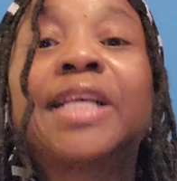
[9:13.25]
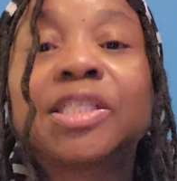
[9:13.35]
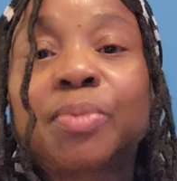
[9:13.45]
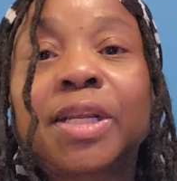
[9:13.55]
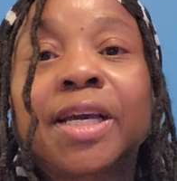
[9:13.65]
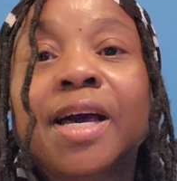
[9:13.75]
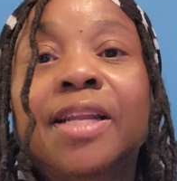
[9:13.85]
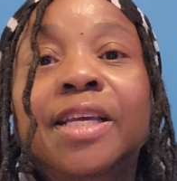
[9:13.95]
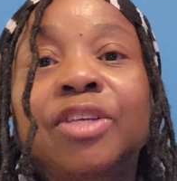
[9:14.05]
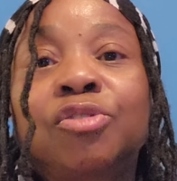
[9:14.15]
That's what they
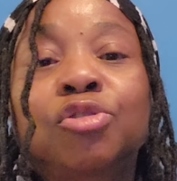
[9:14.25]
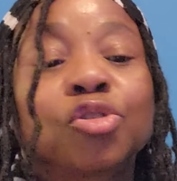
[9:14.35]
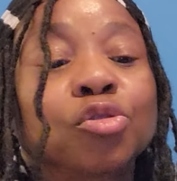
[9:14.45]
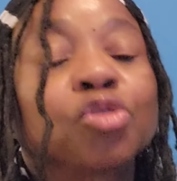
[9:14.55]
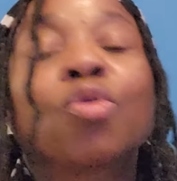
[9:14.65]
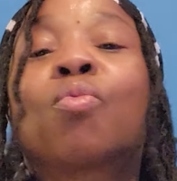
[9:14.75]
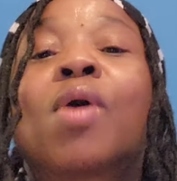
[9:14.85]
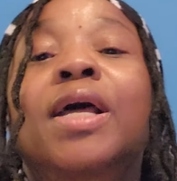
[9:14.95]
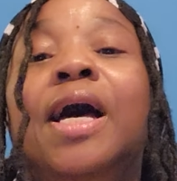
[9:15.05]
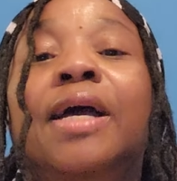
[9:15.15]
kind of get used to. So
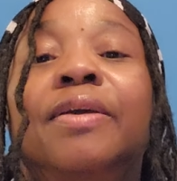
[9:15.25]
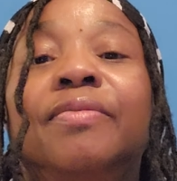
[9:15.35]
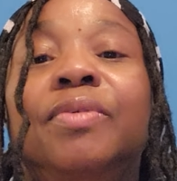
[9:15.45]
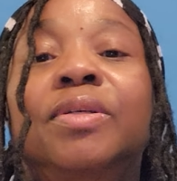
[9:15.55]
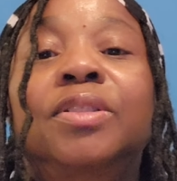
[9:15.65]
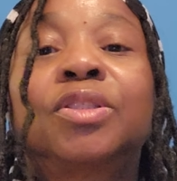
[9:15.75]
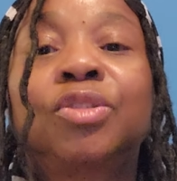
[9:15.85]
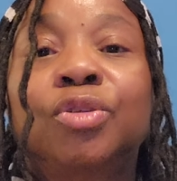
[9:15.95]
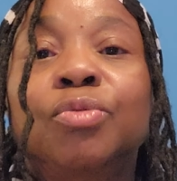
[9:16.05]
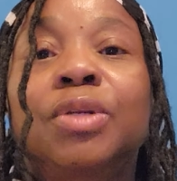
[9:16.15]
what I
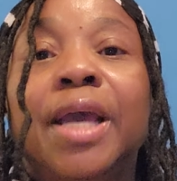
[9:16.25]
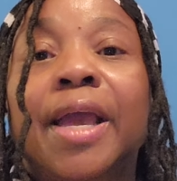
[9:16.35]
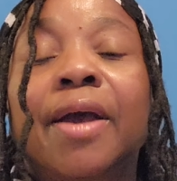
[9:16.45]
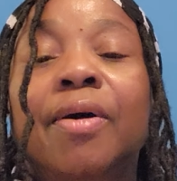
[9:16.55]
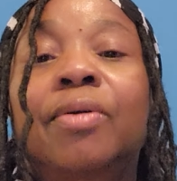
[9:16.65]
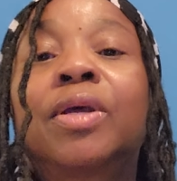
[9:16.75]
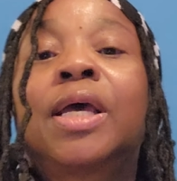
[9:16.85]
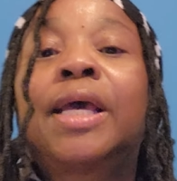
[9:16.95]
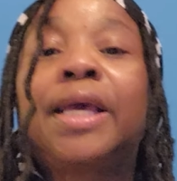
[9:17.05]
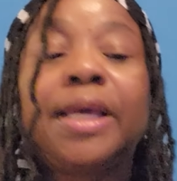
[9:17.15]
do now
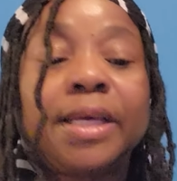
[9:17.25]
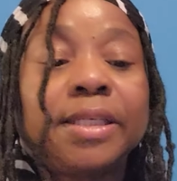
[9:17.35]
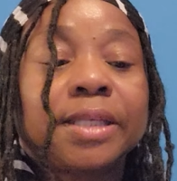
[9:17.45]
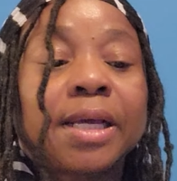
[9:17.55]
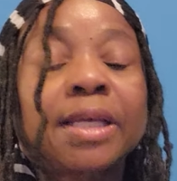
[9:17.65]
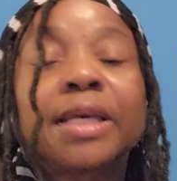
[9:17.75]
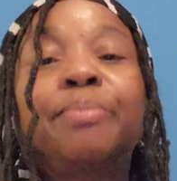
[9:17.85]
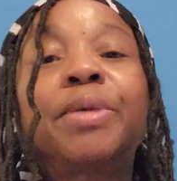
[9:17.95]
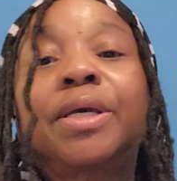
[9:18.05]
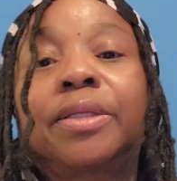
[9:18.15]
is I
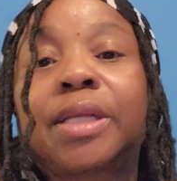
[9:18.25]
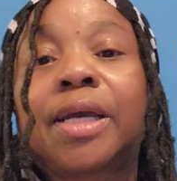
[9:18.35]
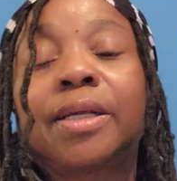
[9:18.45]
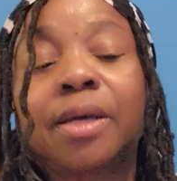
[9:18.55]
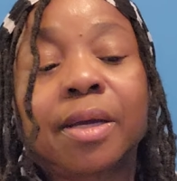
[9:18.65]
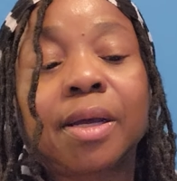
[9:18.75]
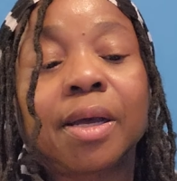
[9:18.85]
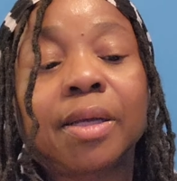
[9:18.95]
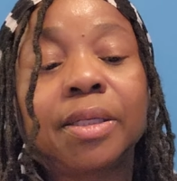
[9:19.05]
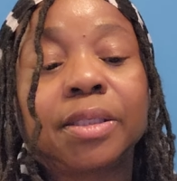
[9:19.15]
get me a night,
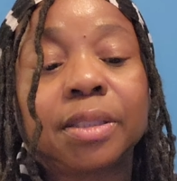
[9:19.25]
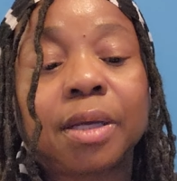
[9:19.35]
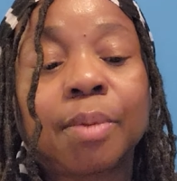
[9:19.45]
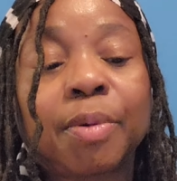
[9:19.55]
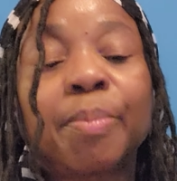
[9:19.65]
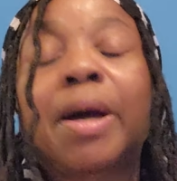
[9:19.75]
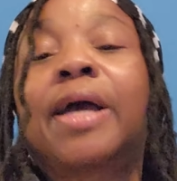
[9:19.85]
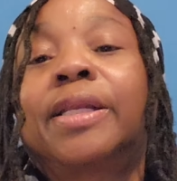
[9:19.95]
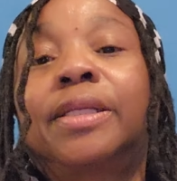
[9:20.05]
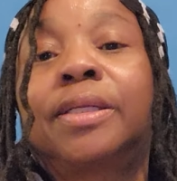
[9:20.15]
I'm gonna
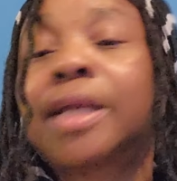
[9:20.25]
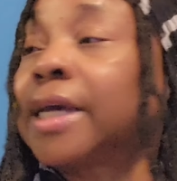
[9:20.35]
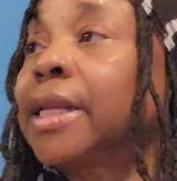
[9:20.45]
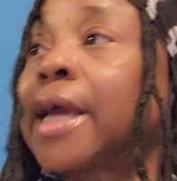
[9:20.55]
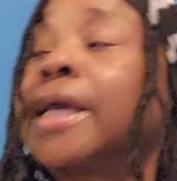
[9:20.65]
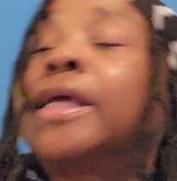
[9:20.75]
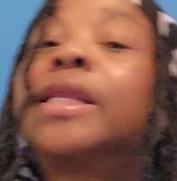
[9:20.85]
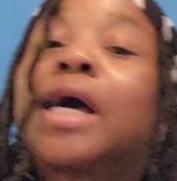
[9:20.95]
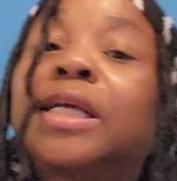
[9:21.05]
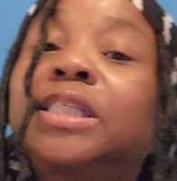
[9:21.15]
buy a nightlight
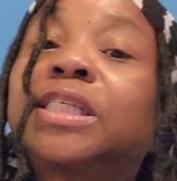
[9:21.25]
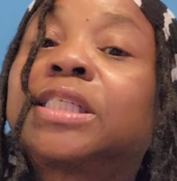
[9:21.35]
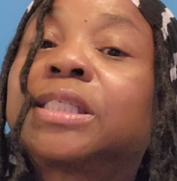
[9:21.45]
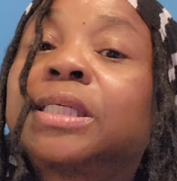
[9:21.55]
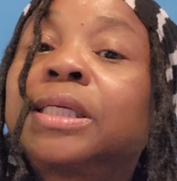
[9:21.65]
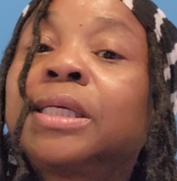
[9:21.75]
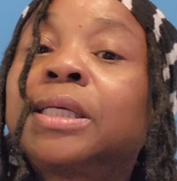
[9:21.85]
and I just